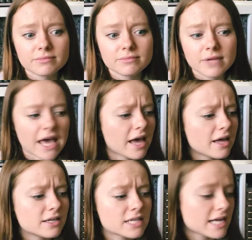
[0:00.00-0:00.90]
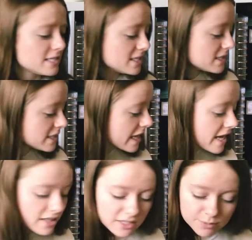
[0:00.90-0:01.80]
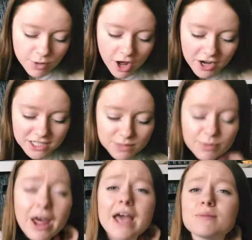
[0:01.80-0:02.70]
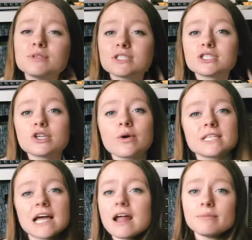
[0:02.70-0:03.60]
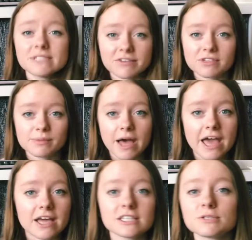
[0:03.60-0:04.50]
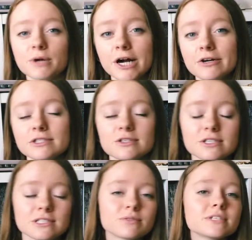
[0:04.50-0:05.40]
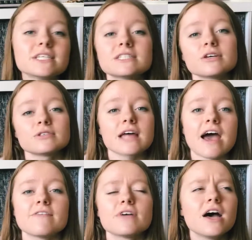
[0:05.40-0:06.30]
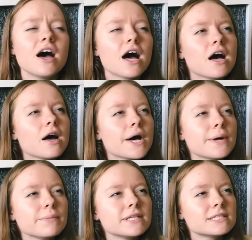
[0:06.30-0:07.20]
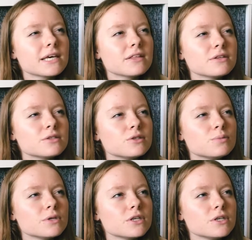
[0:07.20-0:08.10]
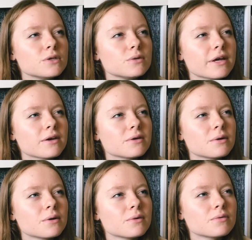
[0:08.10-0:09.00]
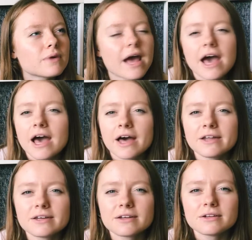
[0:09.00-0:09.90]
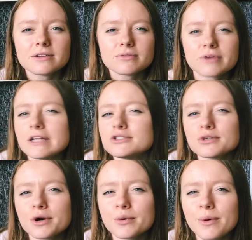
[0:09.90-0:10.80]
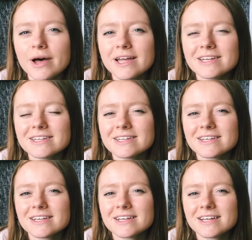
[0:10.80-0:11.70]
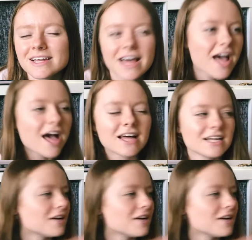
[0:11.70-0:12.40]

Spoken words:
and I didn't get in this box, but I am just so excited. I'm definitely buying it tomorrow as soon as the release goes live. It's like this super cute, like rad retro one. Oh